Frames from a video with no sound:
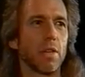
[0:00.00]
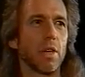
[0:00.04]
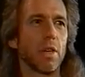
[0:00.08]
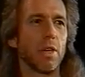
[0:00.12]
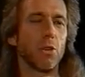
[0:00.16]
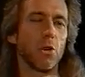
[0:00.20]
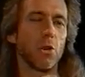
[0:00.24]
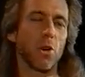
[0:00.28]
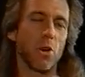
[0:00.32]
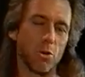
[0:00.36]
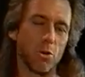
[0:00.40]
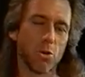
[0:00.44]

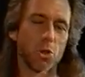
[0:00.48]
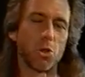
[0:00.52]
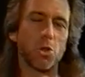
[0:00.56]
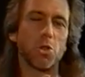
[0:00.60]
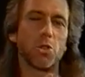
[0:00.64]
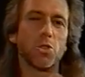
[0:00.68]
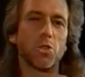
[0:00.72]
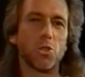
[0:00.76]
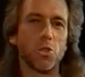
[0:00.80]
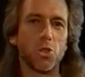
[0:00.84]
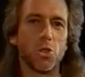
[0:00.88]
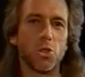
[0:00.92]
And there are no
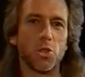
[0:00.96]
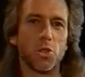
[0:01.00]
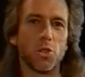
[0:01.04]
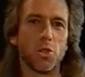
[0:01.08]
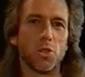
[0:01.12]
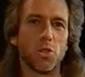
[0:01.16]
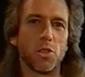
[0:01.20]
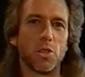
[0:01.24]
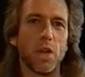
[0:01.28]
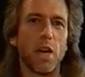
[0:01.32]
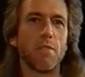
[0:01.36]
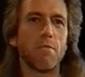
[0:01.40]
shoulds and
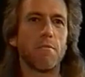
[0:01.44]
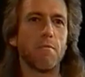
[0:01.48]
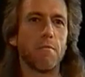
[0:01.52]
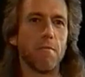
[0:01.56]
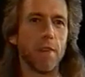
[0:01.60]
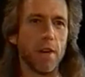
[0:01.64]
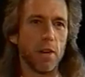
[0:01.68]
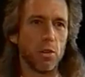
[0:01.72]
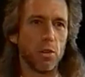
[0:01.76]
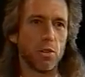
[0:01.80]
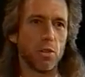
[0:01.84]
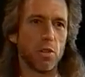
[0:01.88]
shouldn'ts. I
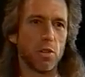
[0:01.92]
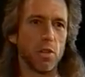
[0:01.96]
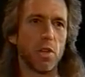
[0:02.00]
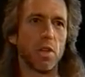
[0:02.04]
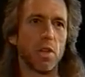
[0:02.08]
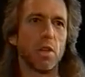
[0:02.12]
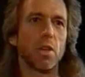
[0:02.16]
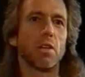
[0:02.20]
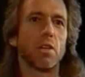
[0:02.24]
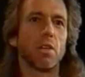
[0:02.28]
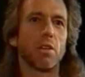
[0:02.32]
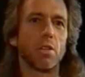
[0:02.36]
felt
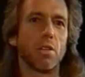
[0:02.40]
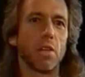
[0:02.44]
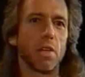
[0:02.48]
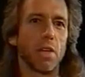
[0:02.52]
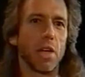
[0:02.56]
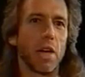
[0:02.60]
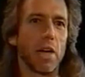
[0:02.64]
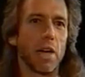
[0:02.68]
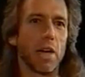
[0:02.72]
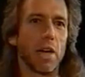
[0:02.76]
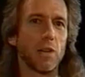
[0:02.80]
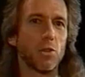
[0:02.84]

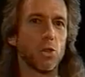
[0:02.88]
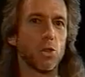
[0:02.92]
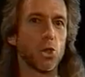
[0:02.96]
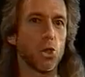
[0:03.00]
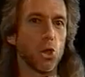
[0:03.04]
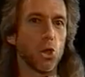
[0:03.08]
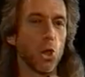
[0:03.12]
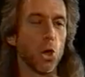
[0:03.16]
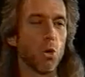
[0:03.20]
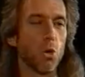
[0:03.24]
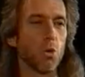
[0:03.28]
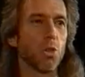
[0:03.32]
that I had
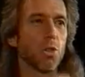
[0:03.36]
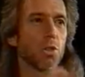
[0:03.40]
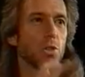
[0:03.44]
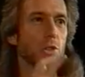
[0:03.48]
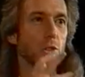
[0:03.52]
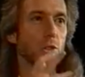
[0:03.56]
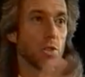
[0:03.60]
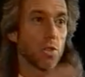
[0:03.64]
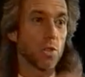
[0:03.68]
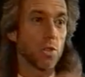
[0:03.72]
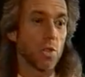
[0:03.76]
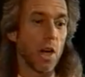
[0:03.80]

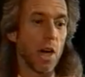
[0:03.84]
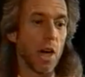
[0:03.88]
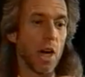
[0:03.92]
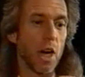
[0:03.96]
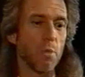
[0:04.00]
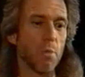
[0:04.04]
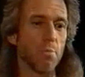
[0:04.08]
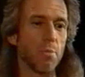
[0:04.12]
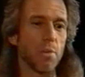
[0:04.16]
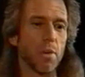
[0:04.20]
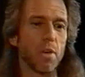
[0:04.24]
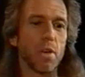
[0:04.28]
chosen to
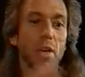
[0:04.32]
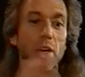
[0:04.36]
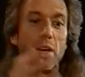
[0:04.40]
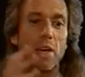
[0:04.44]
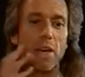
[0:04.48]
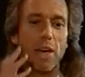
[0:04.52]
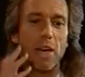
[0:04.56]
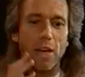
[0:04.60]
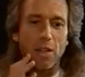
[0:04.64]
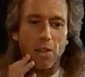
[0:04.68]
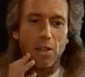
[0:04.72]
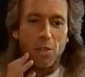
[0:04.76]
stop
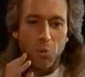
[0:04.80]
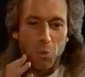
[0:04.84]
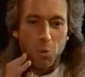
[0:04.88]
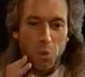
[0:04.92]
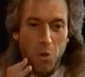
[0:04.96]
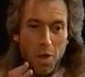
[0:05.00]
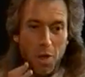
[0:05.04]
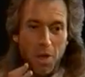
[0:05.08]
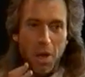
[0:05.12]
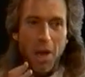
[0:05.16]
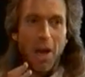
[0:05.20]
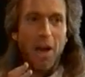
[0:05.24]
and
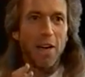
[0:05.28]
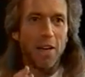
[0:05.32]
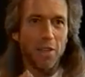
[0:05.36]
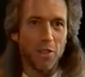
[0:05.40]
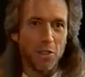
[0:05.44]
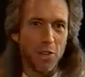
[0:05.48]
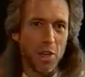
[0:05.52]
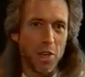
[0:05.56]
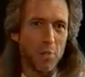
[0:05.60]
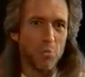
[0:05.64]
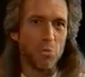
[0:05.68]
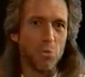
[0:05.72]
that I
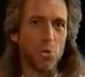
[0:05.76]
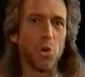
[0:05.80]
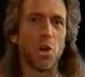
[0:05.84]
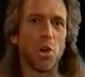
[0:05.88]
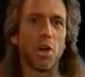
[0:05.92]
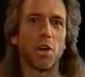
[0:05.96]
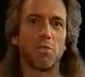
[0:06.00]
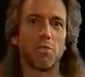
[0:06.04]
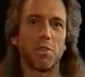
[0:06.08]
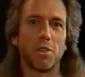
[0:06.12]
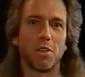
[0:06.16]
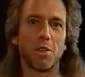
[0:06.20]
had kept
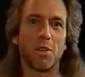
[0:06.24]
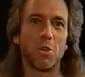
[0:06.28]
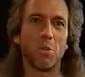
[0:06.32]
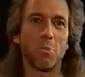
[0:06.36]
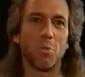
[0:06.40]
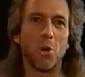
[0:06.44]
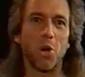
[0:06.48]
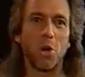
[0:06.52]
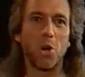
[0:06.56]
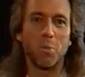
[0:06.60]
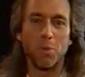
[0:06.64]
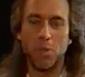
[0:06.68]
driving. The
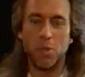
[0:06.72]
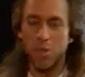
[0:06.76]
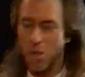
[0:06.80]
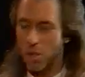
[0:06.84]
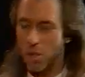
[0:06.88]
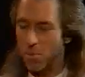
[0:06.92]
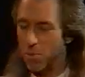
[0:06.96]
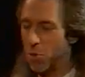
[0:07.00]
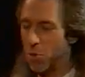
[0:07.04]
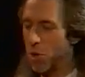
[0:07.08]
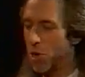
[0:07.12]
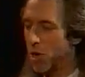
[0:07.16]
other part of me had
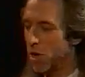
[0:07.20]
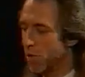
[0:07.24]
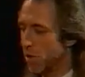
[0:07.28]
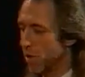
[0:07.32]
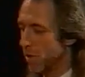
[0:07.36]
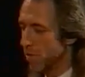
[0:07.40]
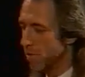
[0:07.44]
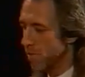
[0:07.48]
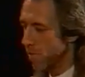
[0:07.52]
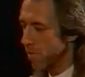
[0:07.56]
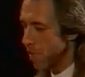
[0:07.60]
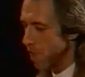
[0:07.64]
kept
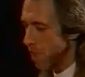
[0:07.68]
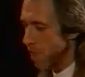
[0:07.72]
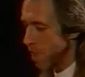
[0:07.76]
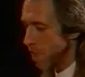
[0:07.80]
driving.